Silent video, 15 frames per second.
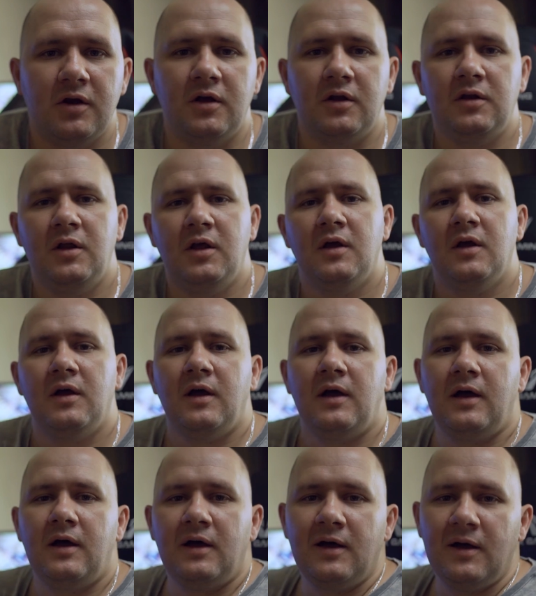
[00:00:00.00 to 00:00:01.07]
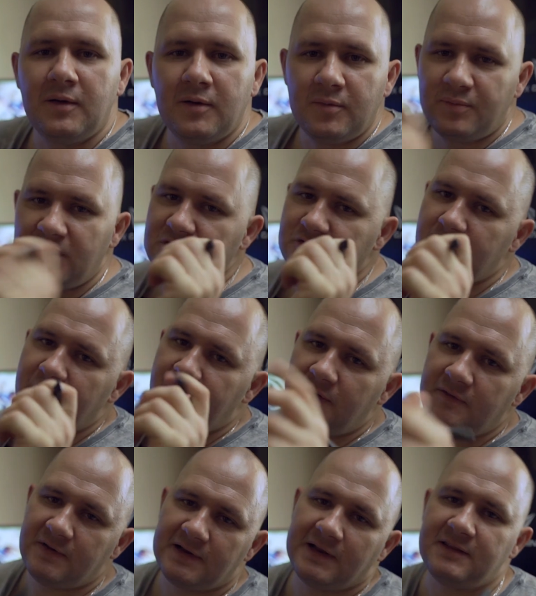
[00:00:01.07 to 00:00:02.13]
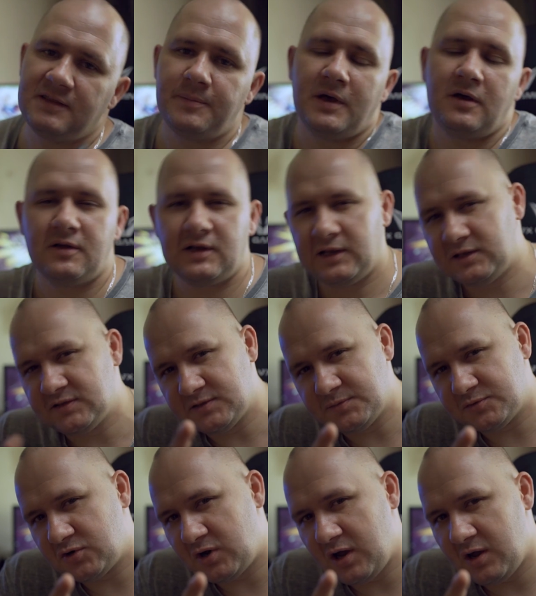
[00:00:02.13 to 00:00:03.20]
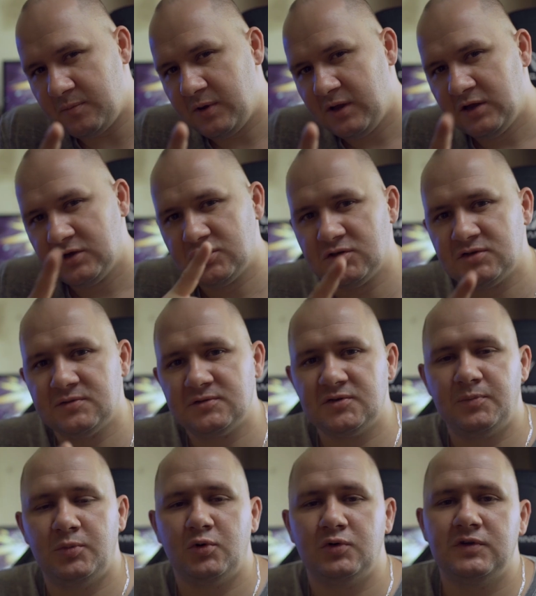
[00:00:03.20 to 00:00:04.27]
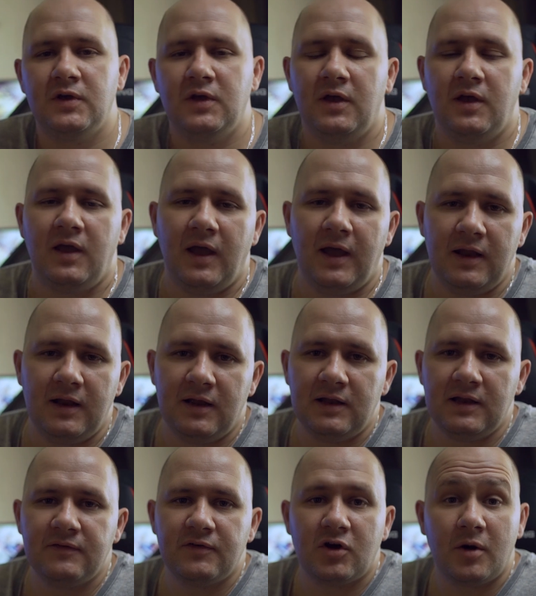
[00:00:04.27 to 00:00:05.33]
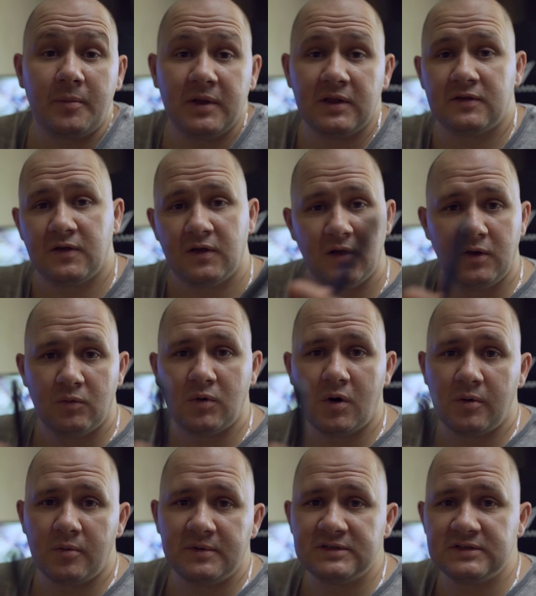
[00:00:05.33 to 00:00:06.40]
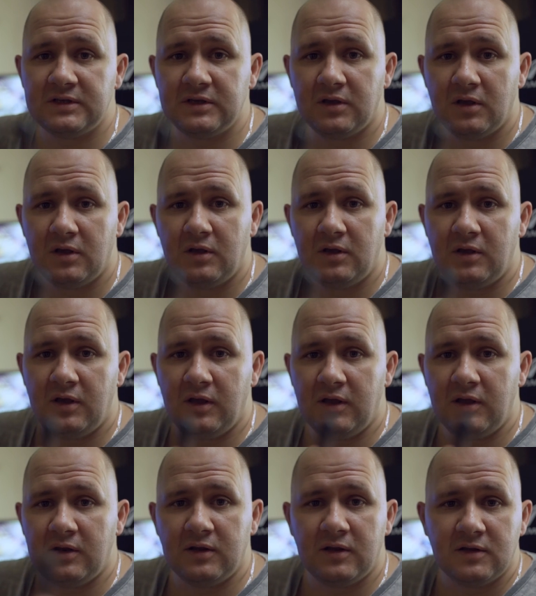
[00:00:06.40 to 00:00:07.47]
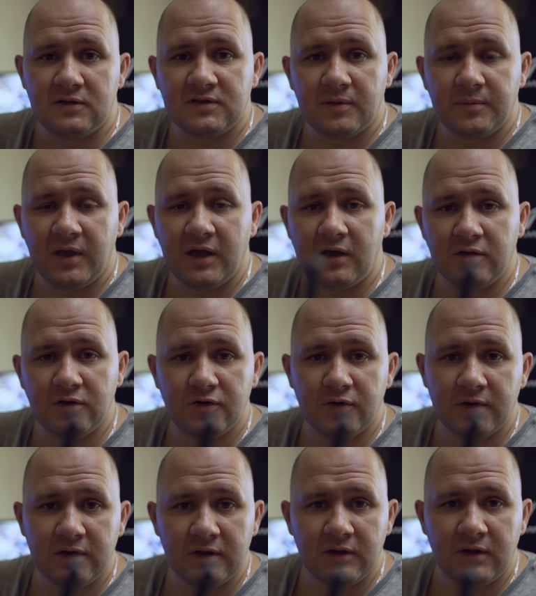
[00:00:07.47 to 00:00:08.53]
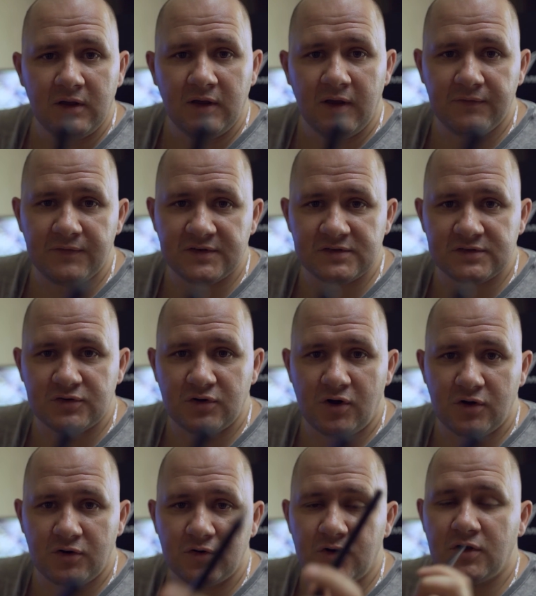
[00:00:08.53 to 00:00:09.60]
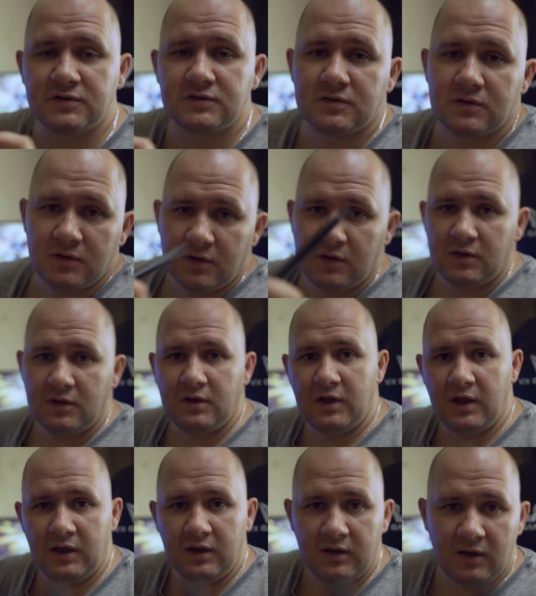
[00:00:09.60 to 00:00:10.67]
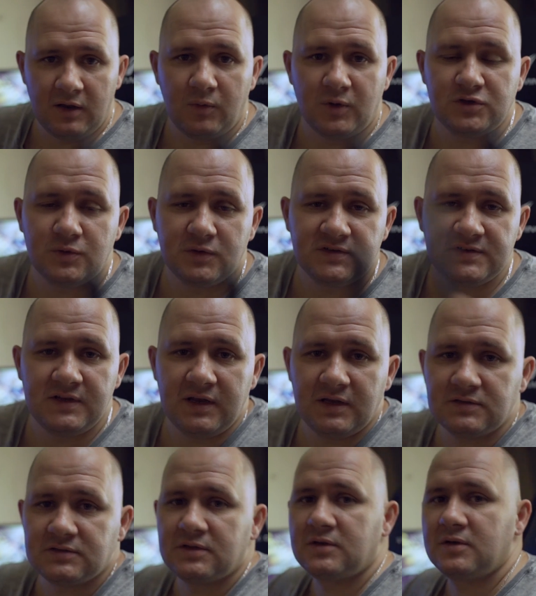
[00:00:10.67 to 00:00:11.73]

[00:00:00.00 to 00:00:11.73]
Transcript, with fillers: on, please do me a favor, click the bell, click subscribe, show some support, and leave a comment while we're busy, and tell me how you're doing, if this is hard or not, and what you want to see next.